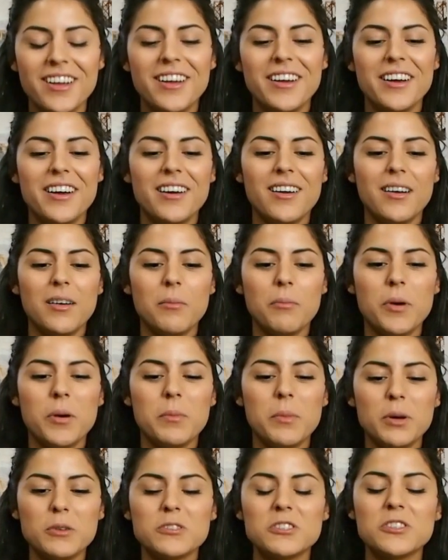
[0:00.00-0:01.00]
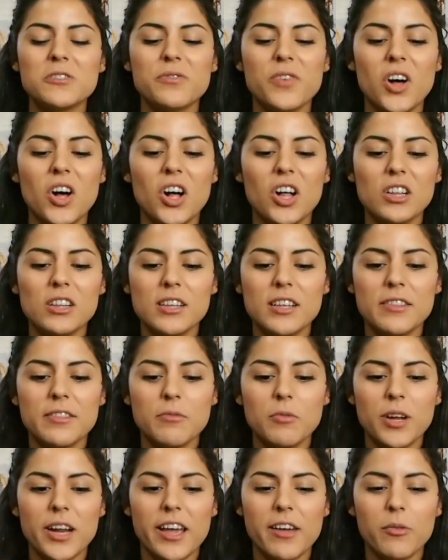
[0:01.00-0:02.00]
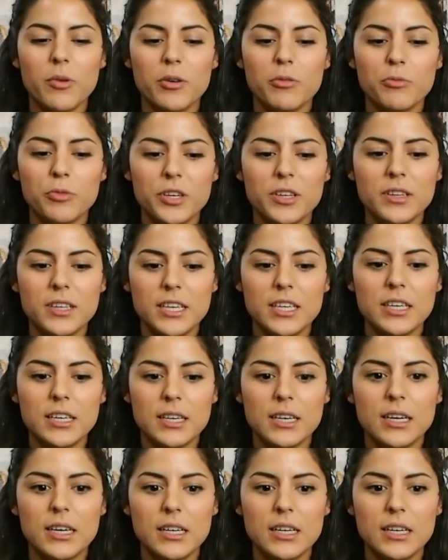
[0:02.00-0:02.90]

But most of all, what really